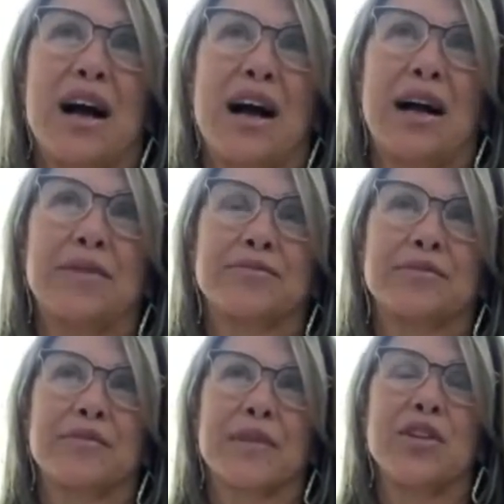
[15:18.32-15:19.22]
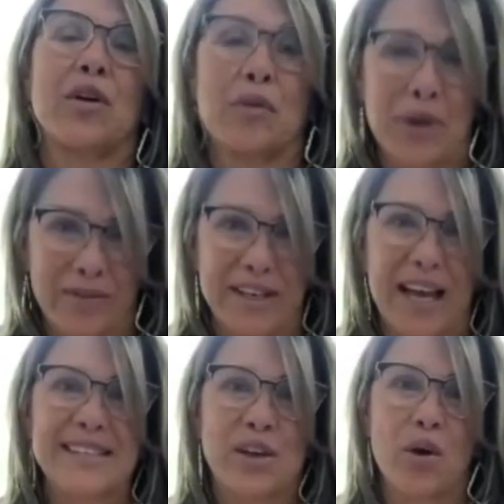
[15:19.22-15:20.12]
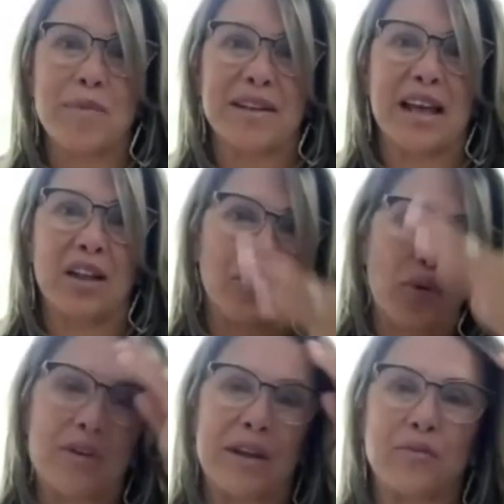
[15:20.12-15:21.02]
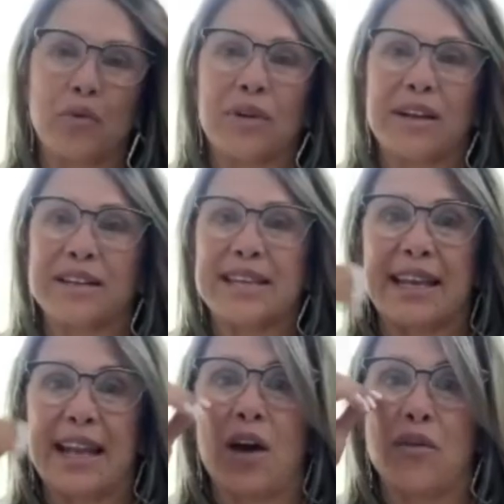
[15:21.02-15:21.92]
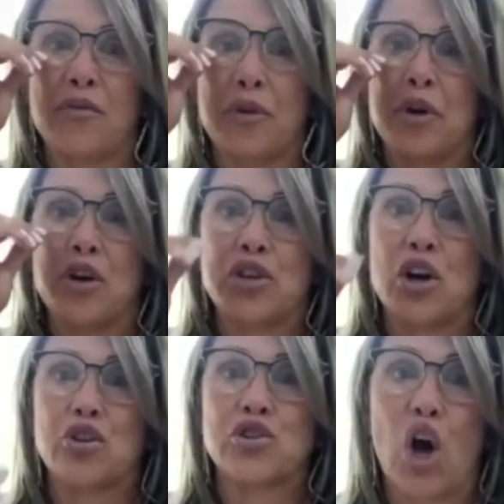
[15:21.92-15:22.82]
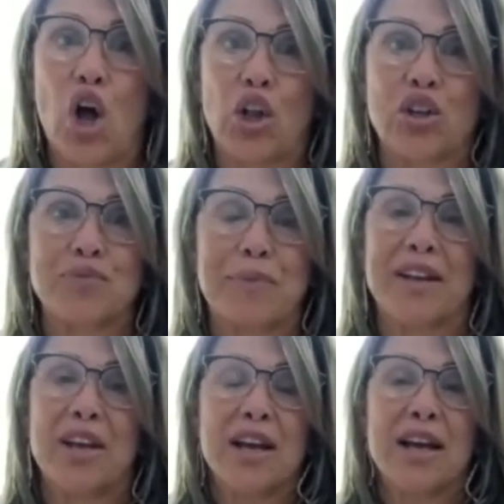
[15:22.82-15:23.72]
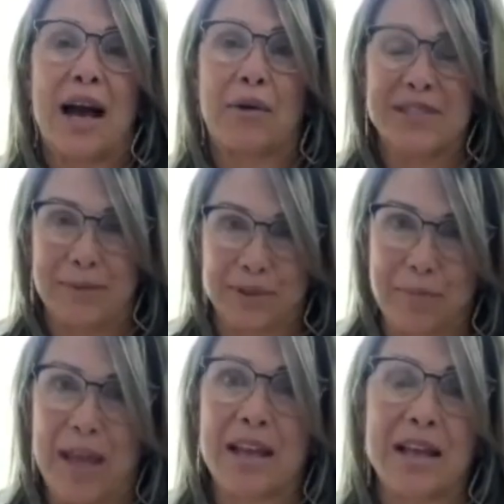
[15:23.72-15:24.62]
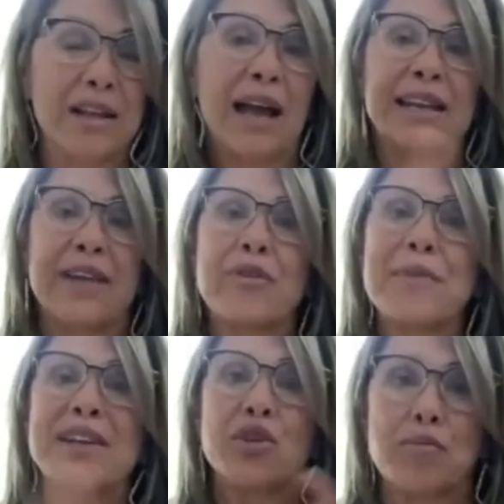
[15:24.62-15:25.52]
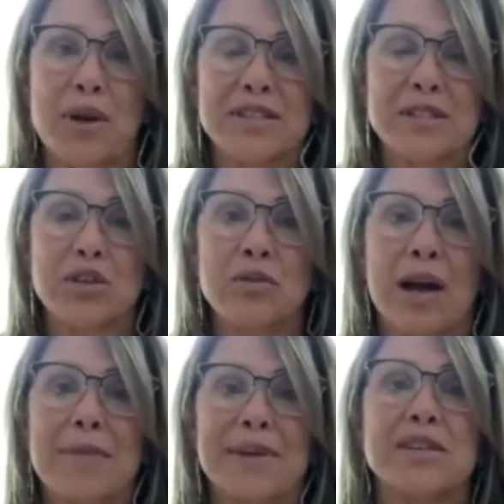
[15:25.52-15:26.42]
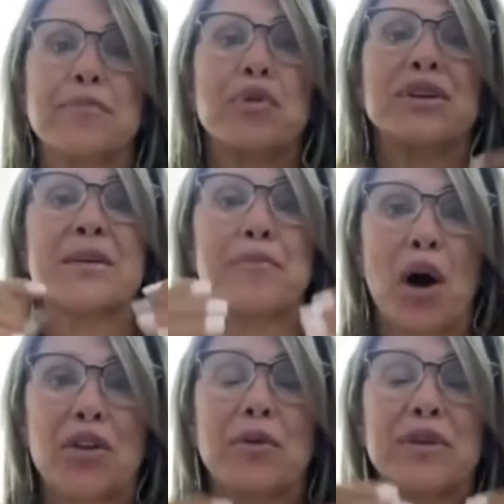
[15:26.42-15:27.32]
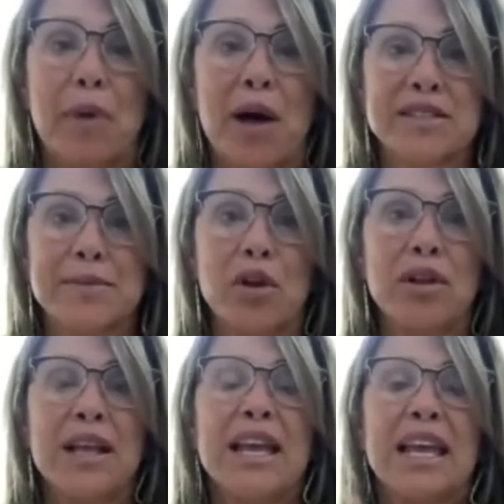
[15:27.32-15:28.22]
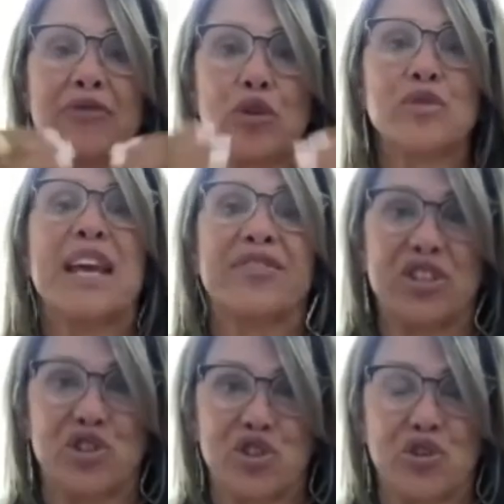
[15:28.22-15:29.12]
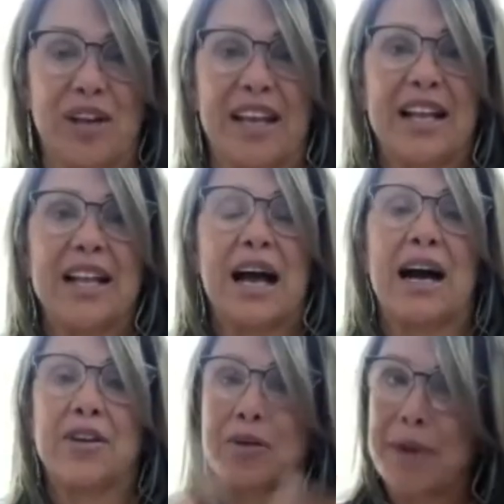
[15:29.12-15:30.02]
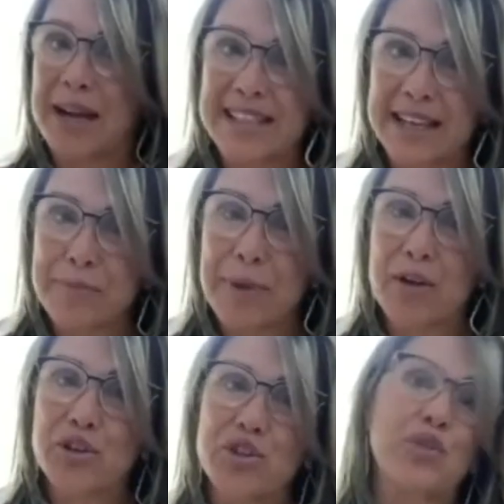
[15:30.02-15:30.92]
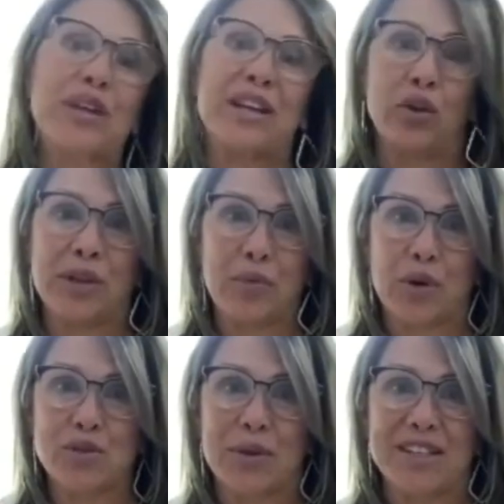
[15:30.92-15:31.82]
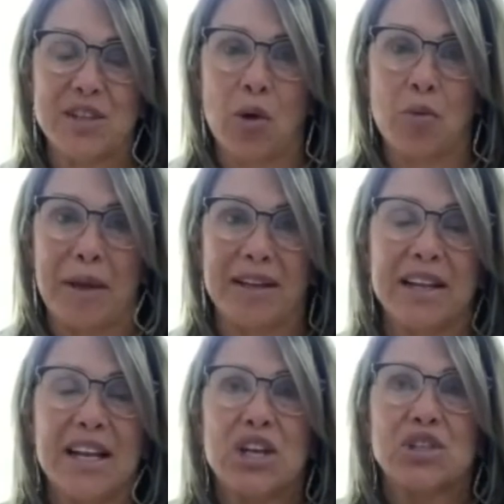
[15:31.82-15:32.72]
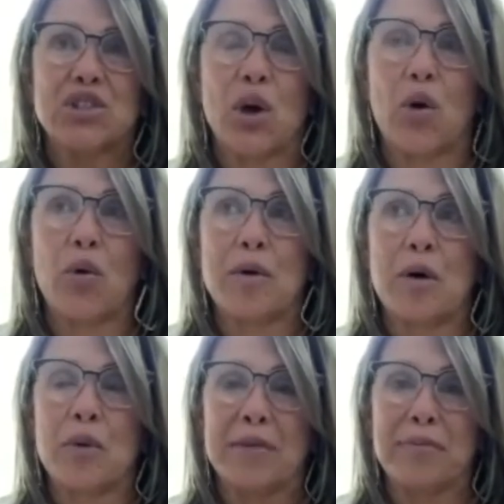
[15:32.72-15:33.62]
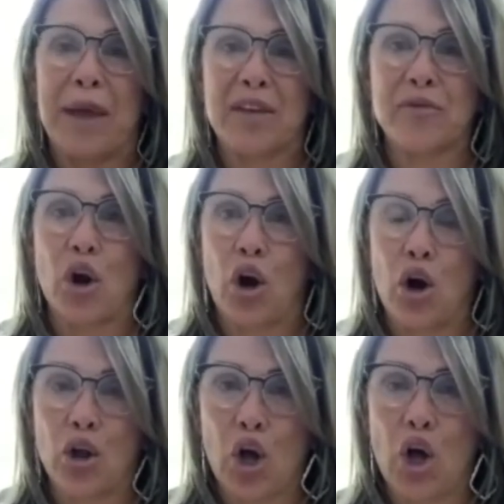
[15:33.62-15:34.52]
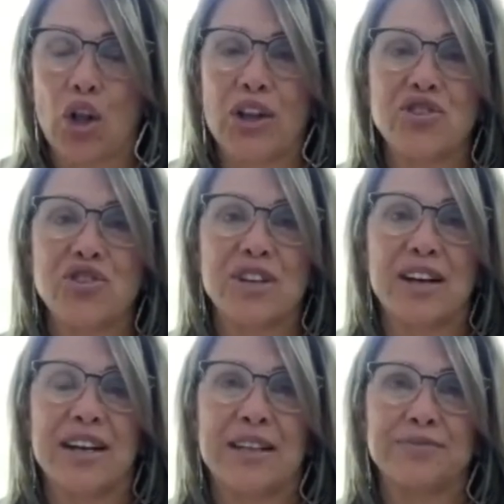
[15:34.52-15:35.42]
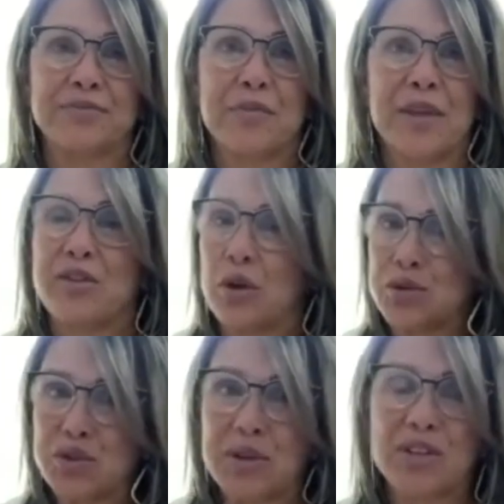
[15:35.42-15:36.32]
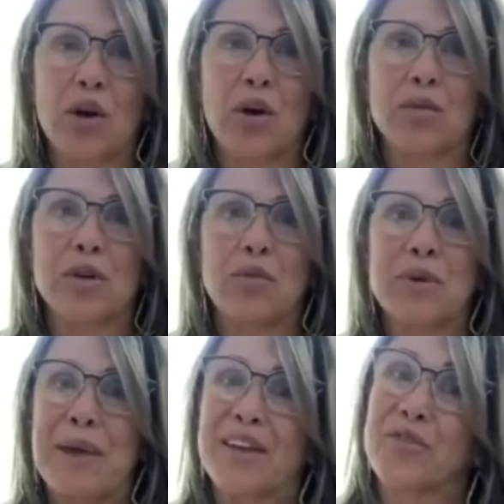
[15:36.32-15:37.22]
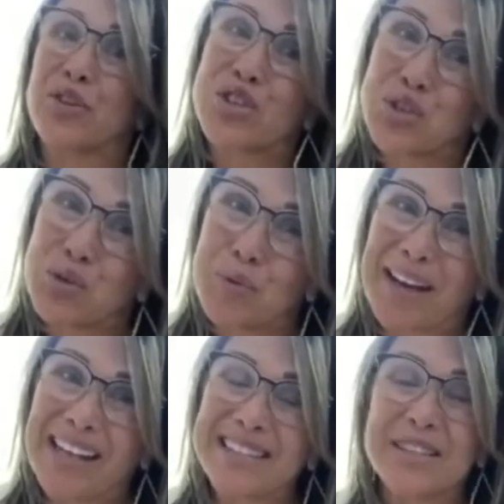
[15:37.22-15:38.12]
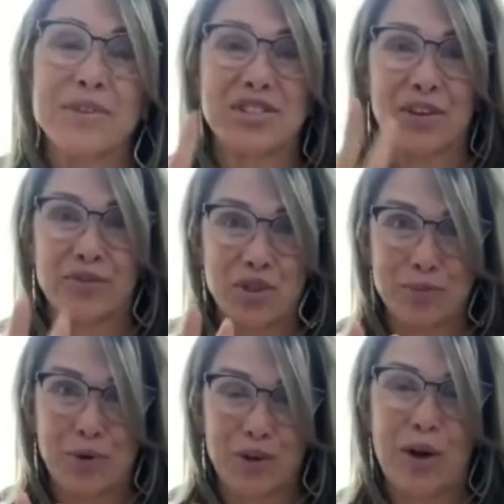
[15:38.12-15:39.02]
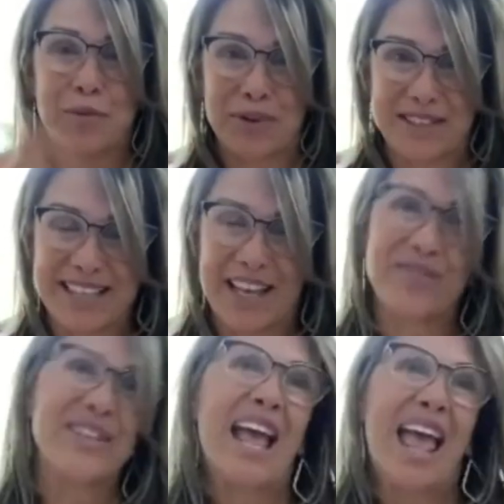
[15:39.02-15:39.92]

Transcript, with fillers: um, you know, we have a nice home in California and we're going to take it out for our daughter's college, but I was able to pay. And I never mean to oppress you. I meant to press upon you what's possible if you take this journey. Uh, your mind's like a parachute, it only works when it's open. So we paid for all college, um, no student loan. We paid for two weddings, and we still have two more to go. I'm already saved.